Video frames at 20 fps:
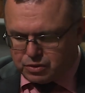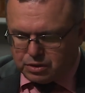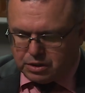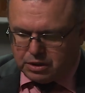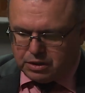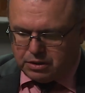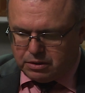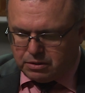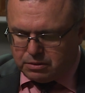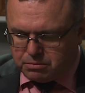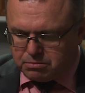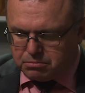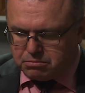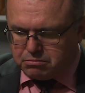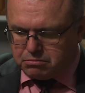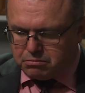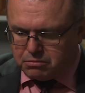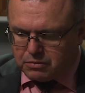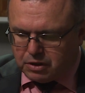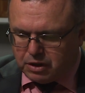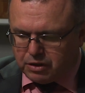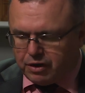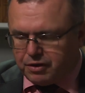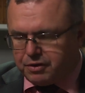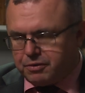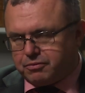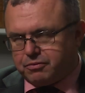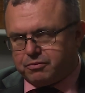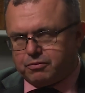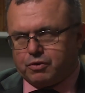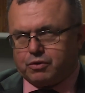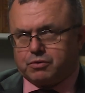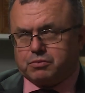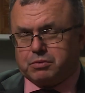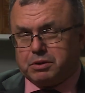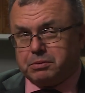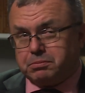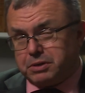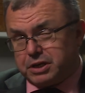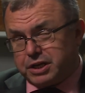uh, that are well,
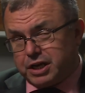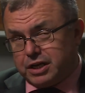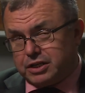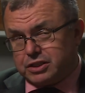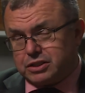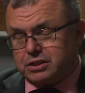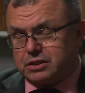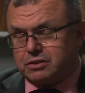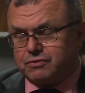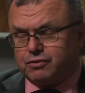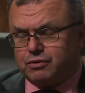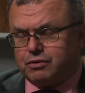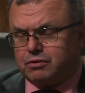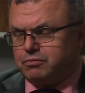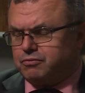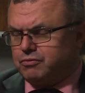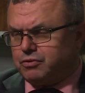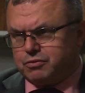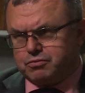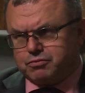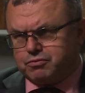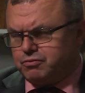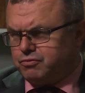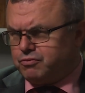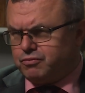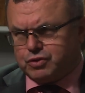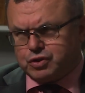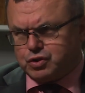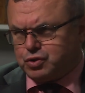implications for, for, for